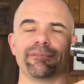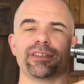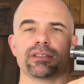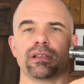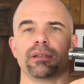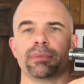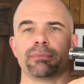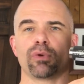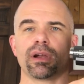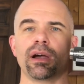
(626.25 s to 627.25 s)
feels a little
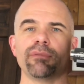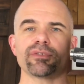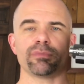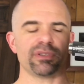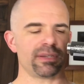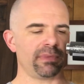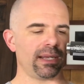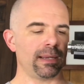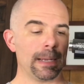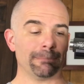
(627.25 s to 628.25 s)
bit more comfortable to me.